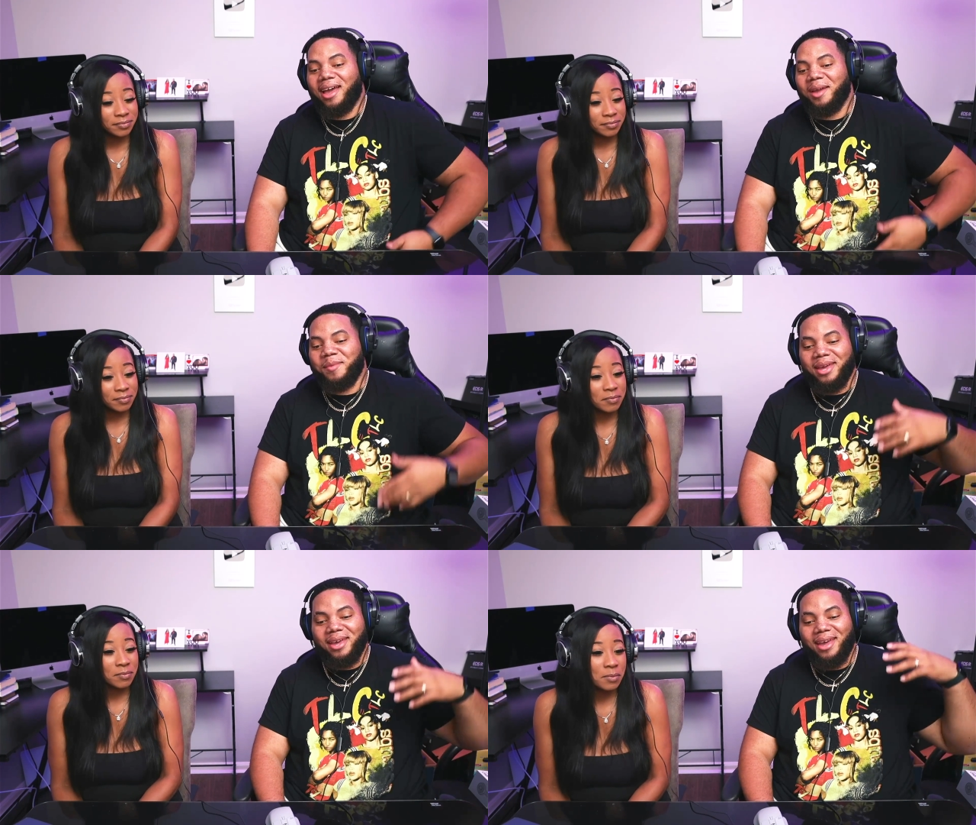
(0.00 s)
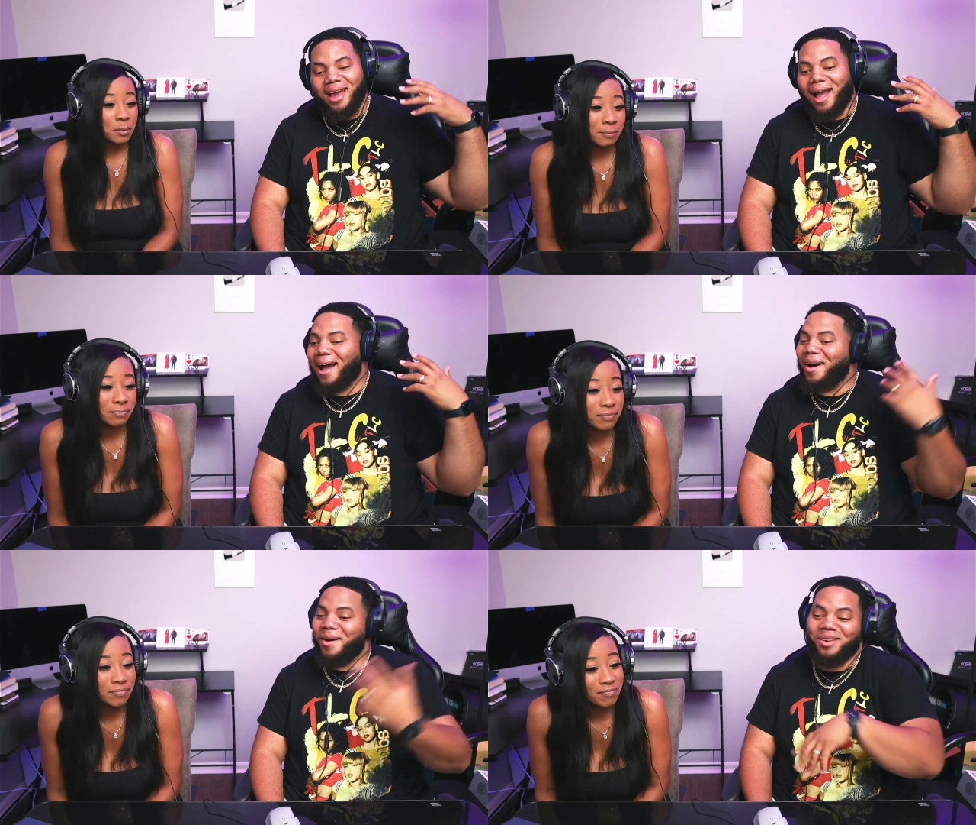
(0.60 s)
Speaker 1: hey, man,
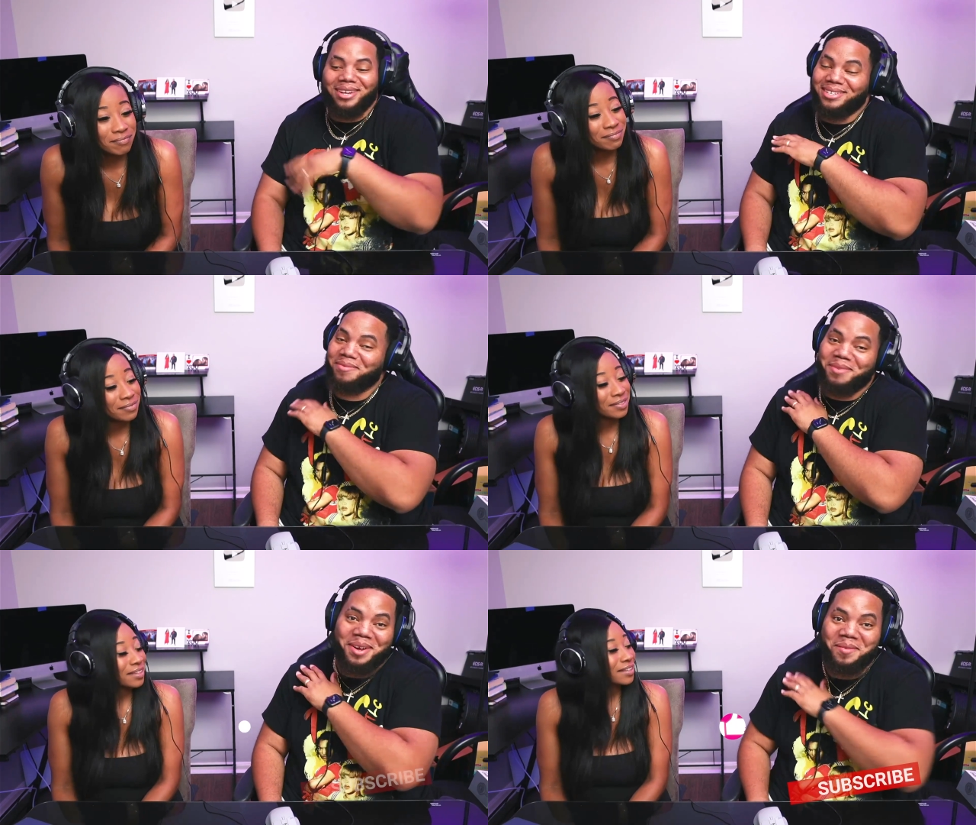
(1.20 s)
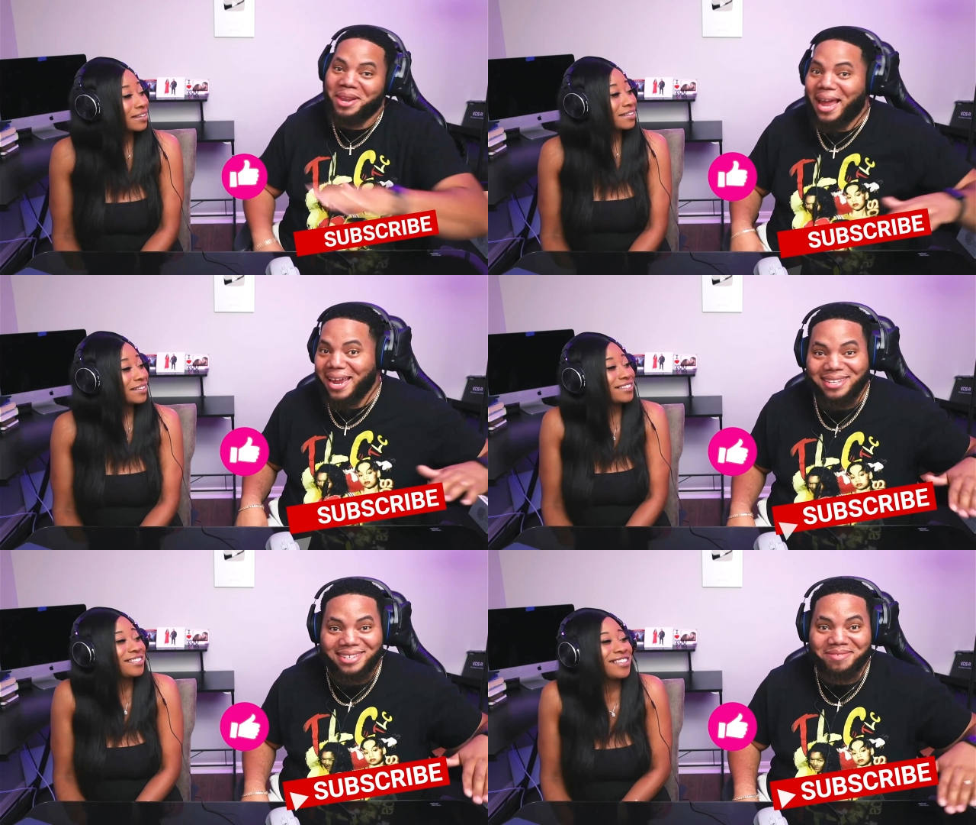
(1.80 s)
it shouldn't be nothing but
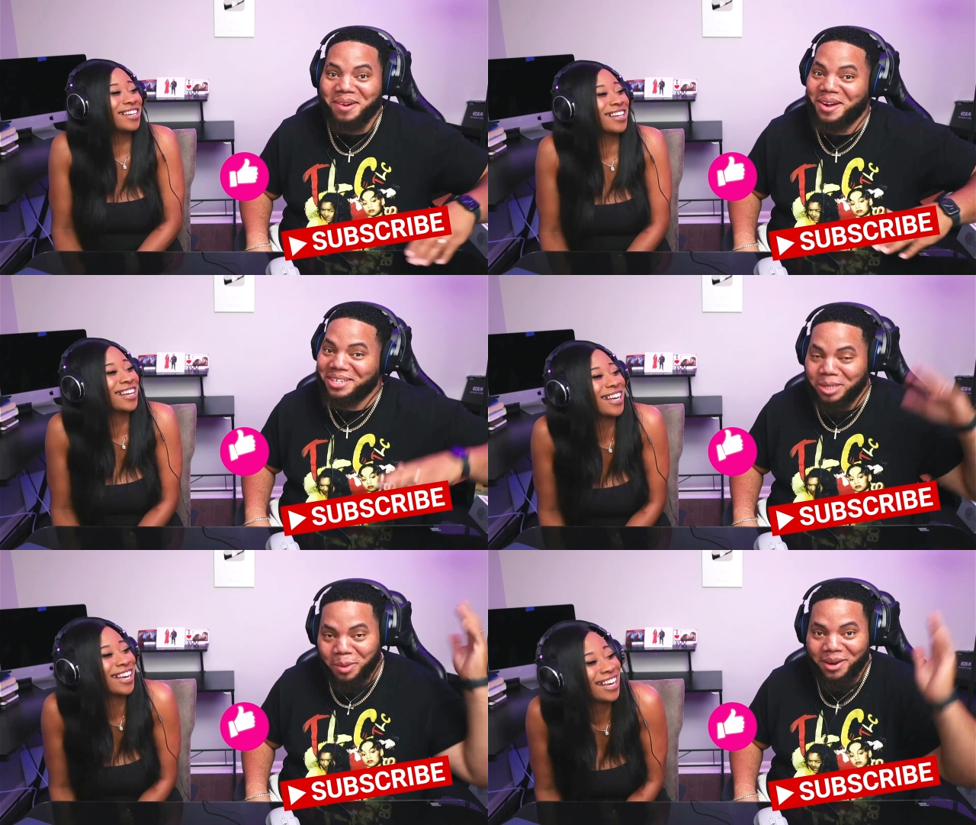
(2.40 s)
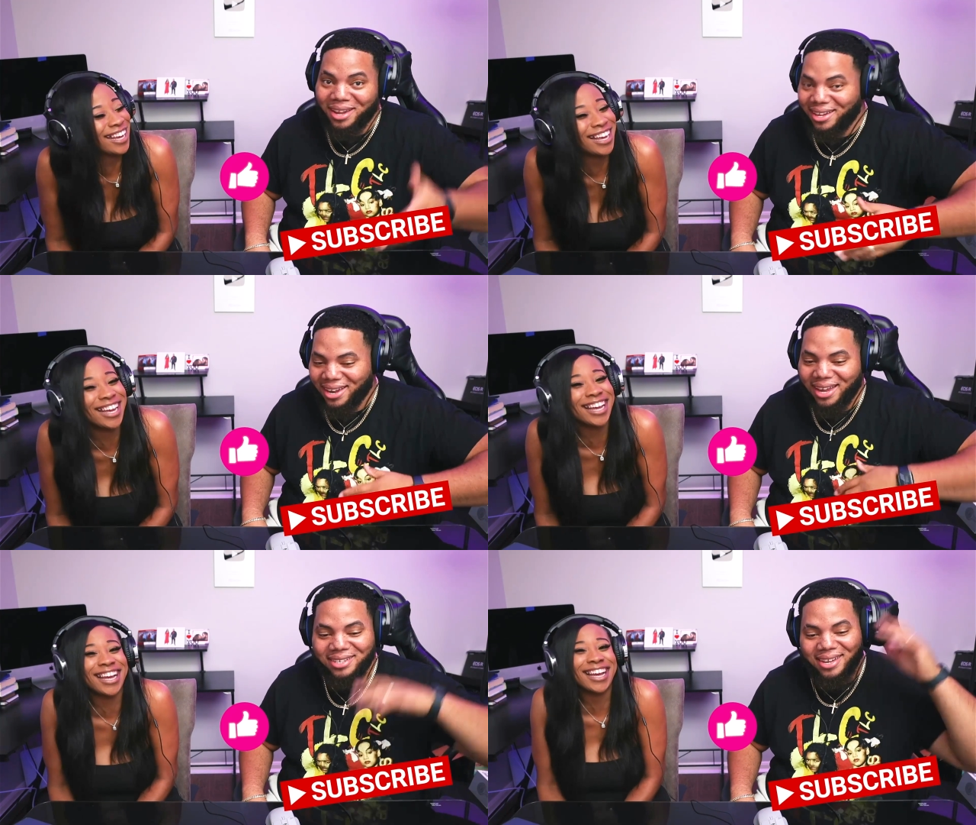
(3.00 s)
likes, bro. It shouldn't be
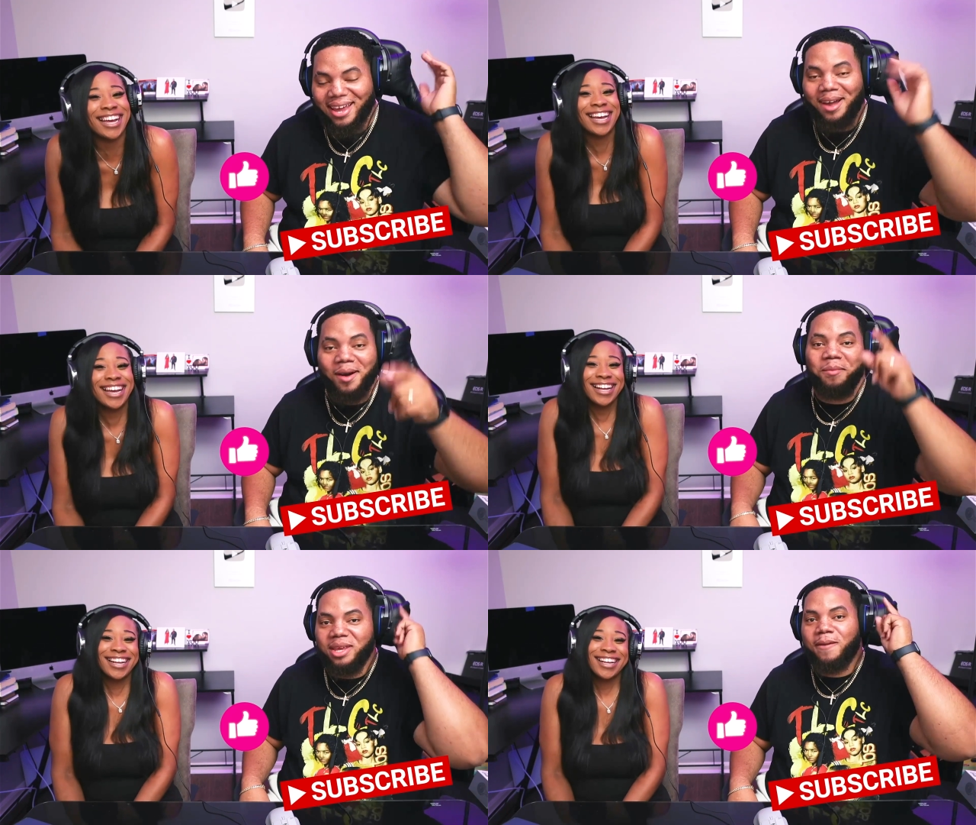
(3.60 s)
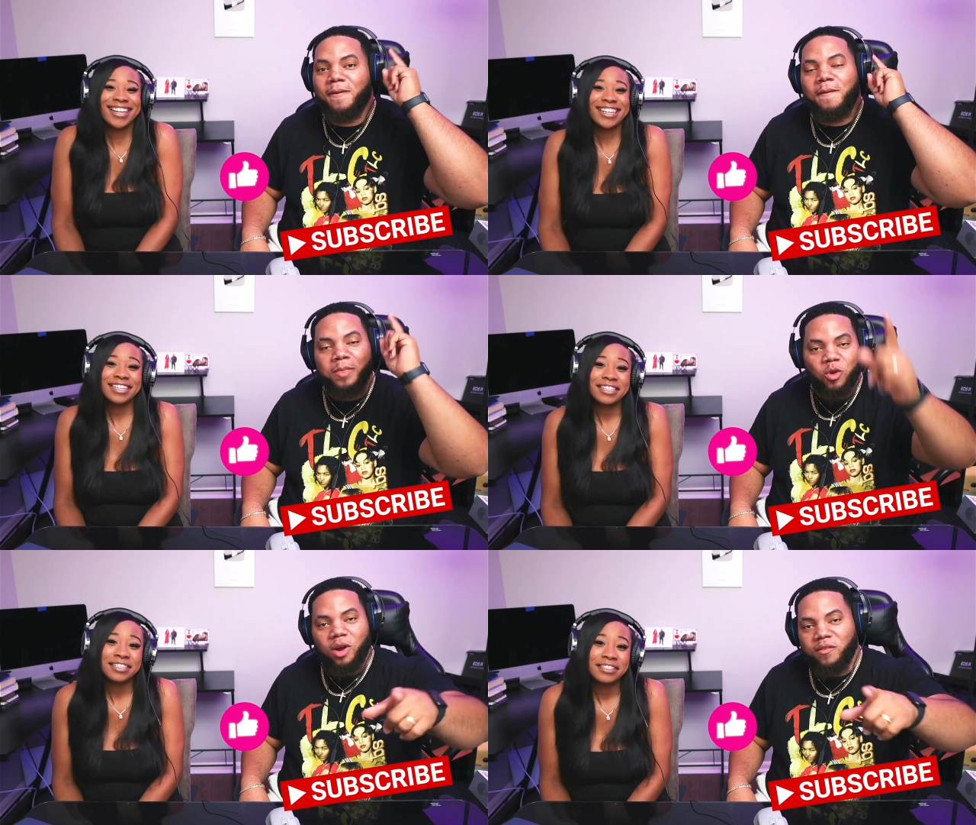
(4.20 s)
nothing like, hey, homie.
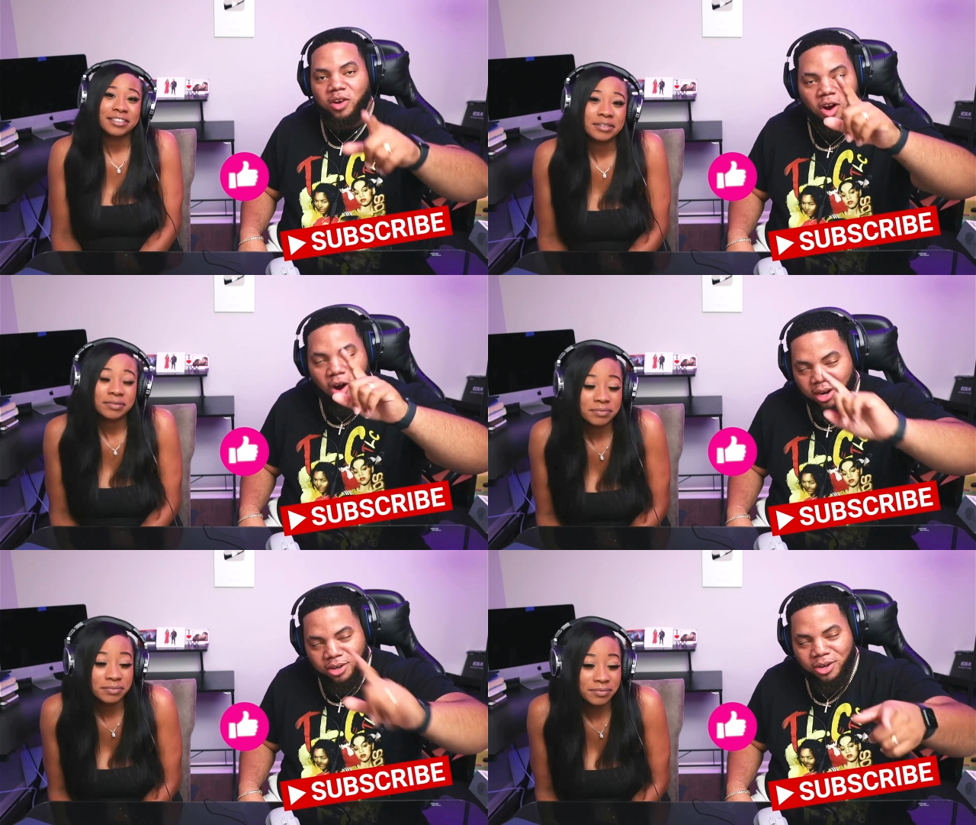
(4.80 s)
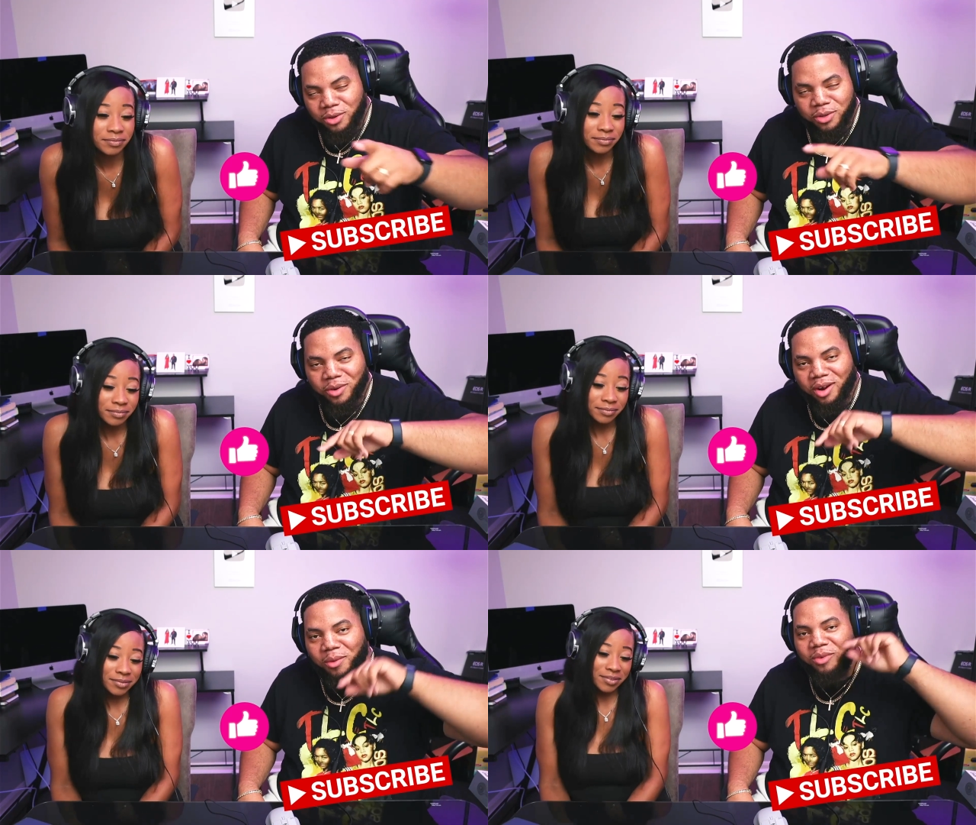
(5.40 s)
Whoever you are, you know who you are.